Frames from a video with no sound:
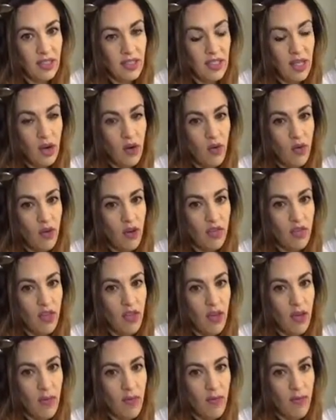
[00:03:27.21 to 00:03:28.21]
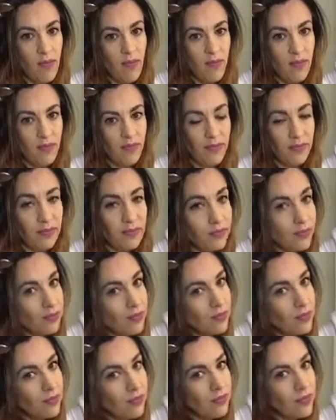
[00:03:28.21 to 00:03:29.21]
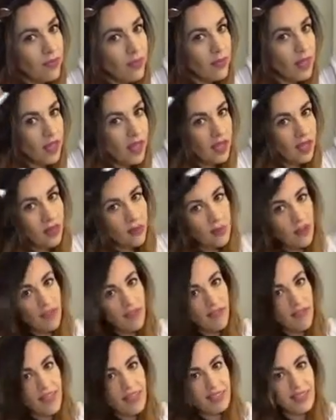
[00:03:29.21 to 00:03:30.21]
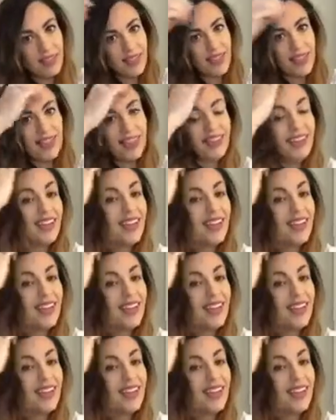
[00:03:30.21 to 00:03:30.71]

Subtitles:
because I don't want them in my face.